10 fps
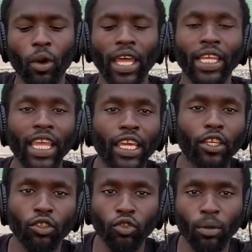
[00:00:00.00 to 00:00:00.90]
that they can
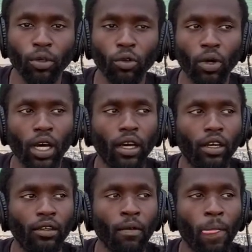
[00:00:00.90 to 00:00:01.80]
contribute
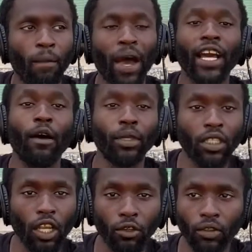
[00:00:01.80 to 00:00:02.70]
by coming to
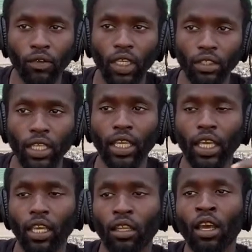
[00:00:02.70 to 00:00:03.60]
those events. And
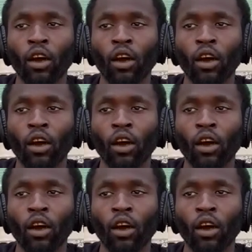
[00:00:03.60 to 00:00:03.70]
again,